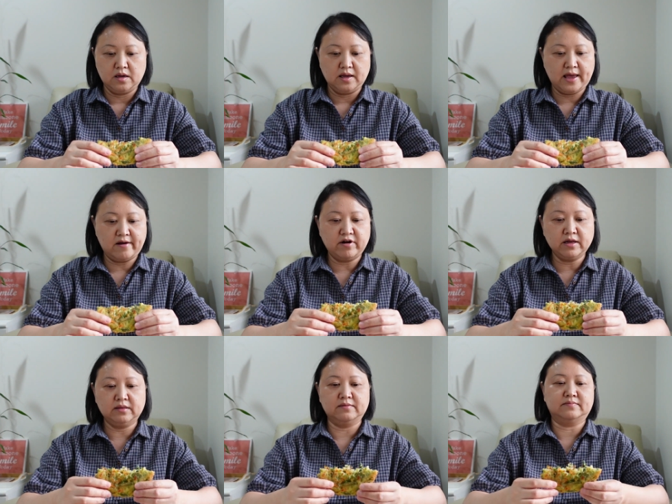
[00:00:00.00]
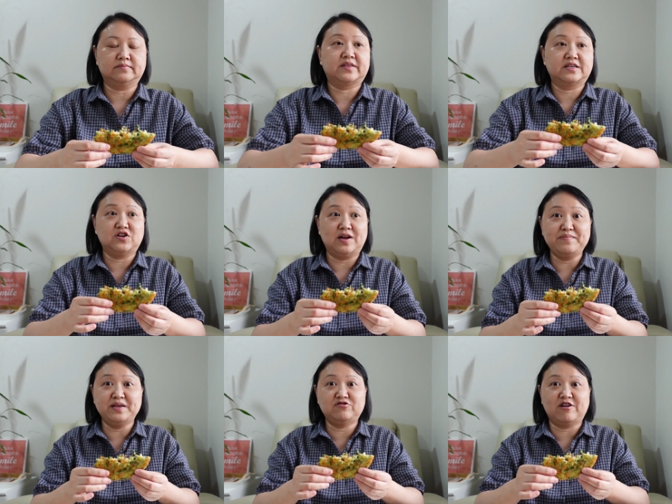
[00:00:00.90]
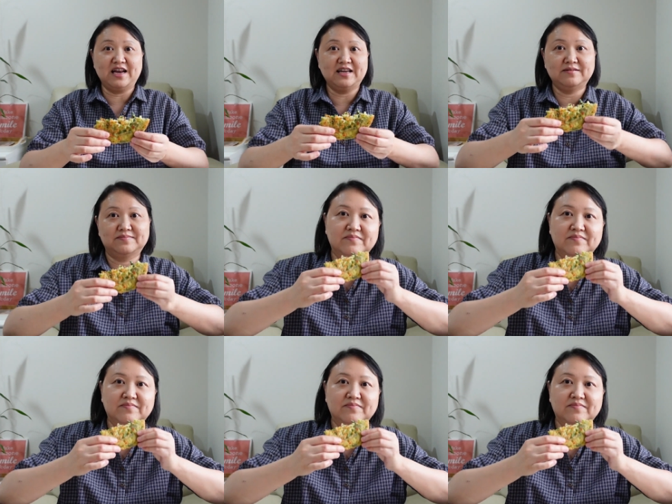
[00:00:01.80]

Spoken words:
carrot. So let me try that.